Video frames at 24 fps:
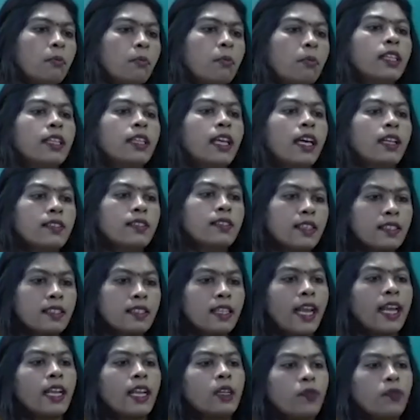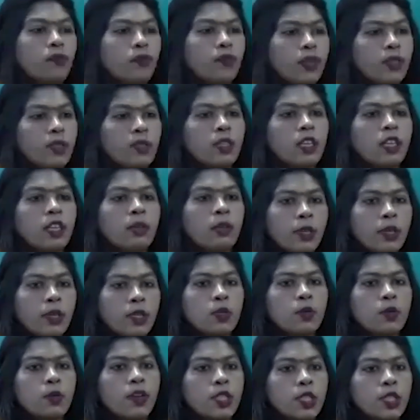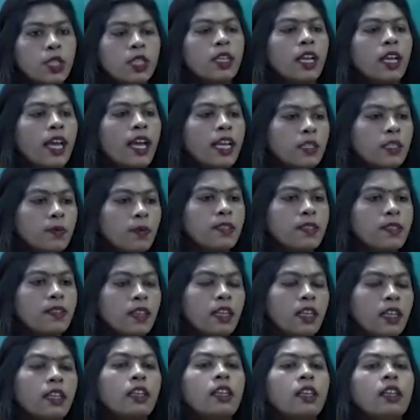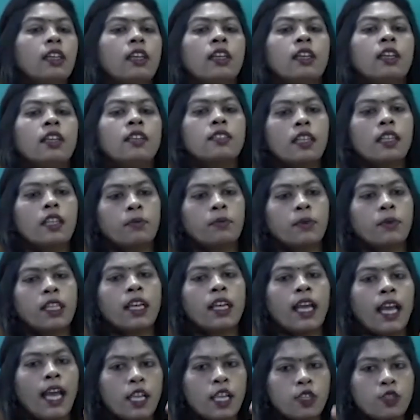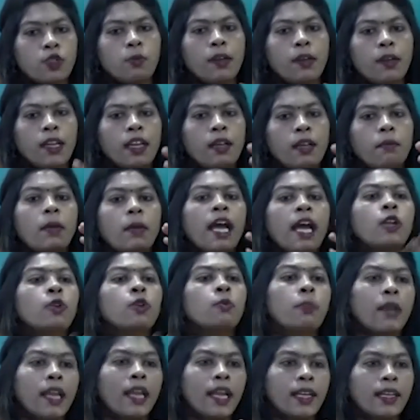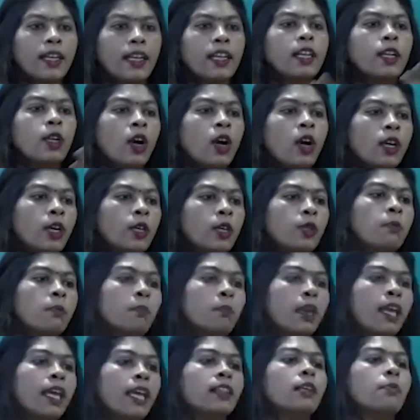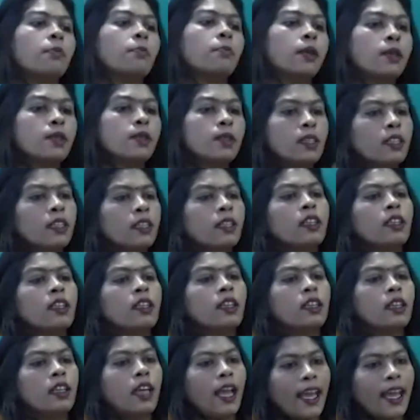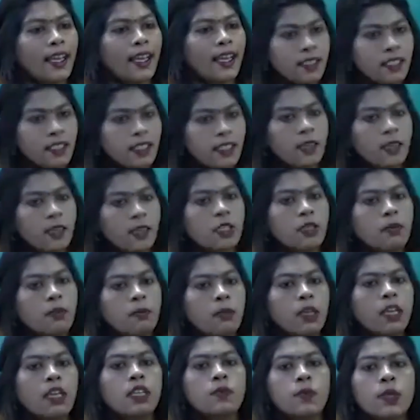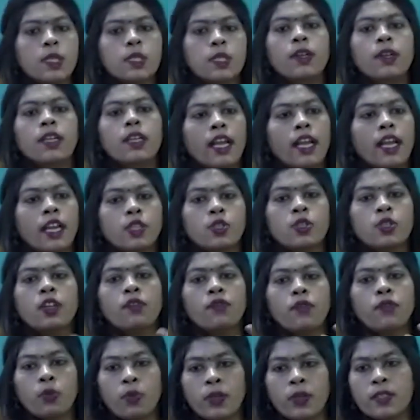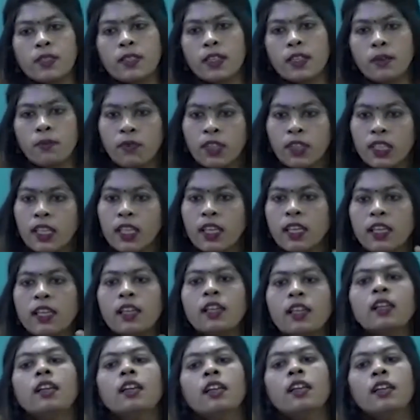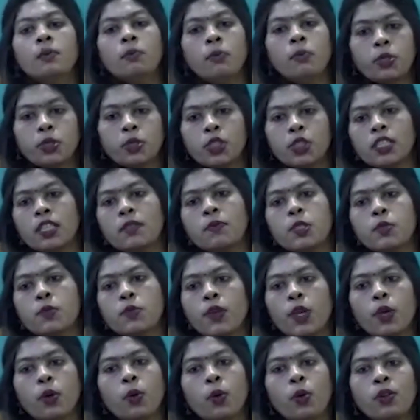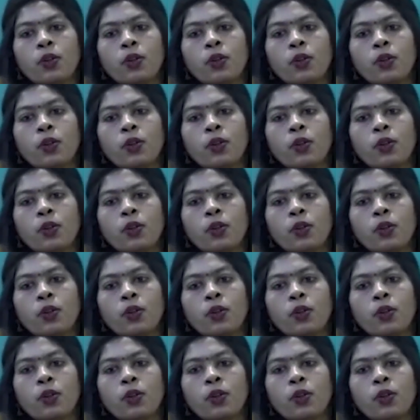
there is a slight difference. In persuasion, as we said, something has to be manipulated in order to make the person accept, because first we are trying to influence them with the position which we hold,